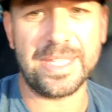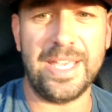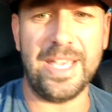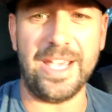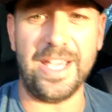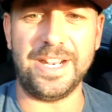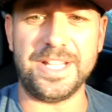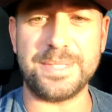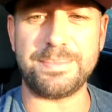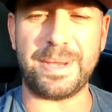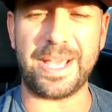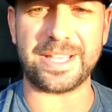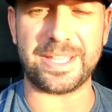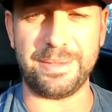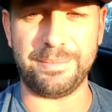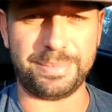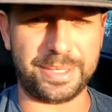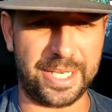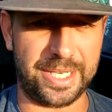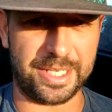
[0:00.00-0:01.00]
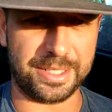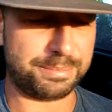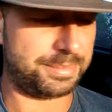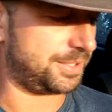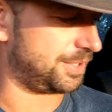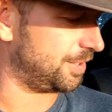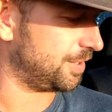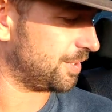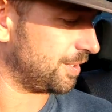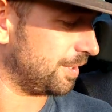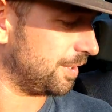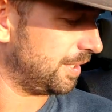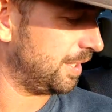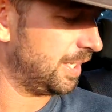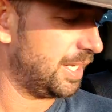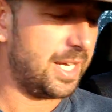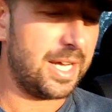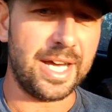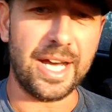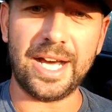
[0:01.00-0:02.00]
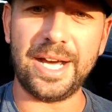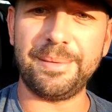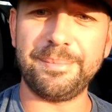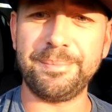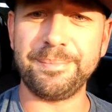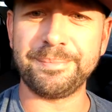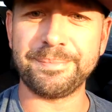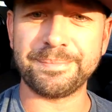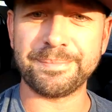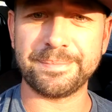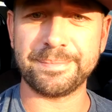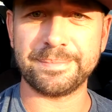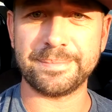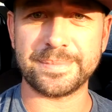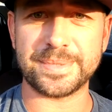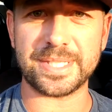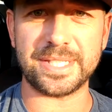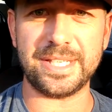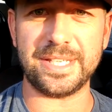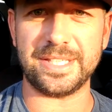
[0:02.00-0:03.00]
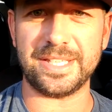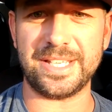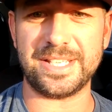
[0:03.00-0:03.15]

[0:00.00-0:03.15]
And it's back in park position. So yeah,